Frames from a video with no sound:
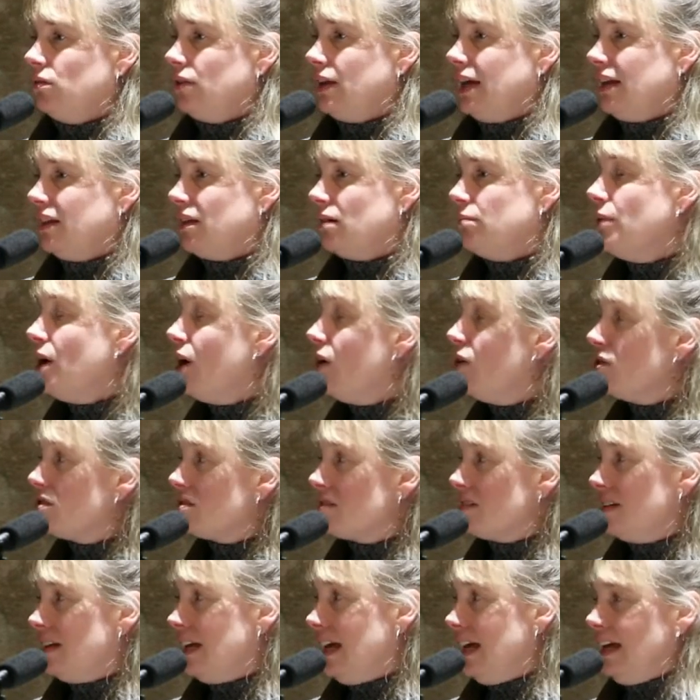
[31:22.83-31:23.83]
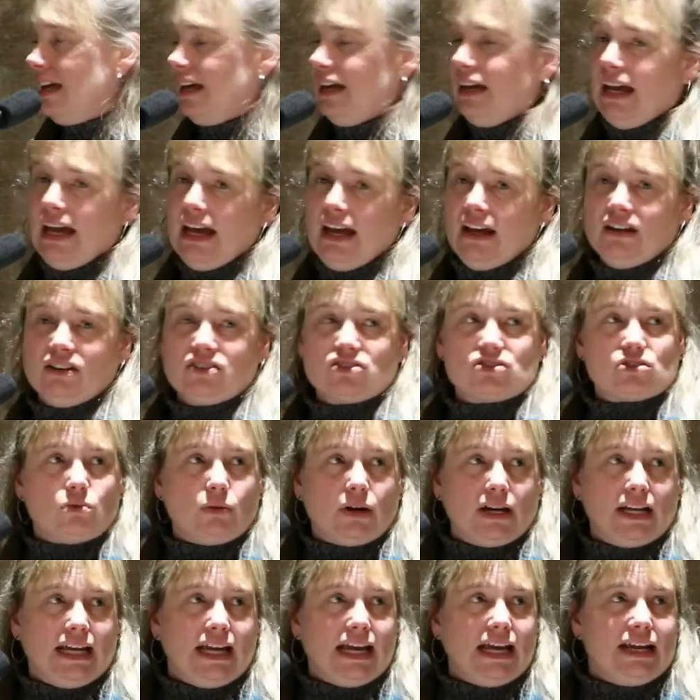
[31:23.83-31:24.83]
like the most that they can get is
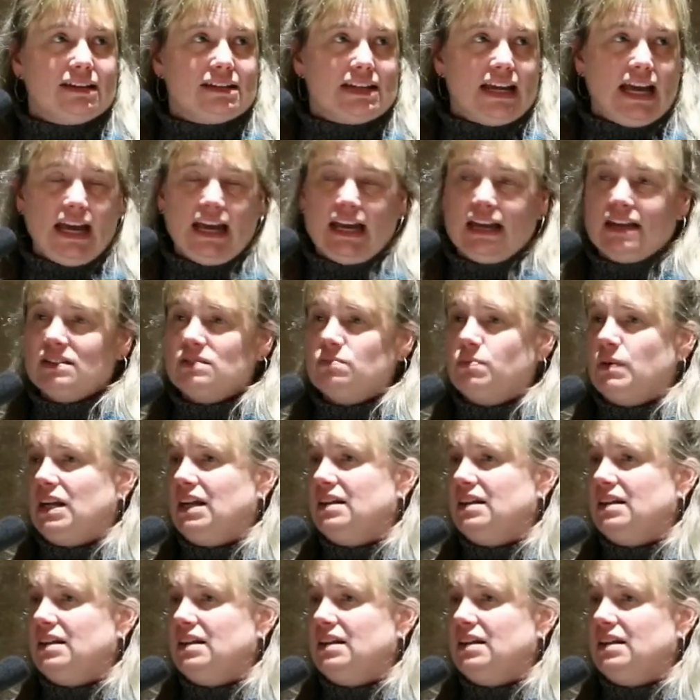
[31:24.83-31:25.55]
28 days,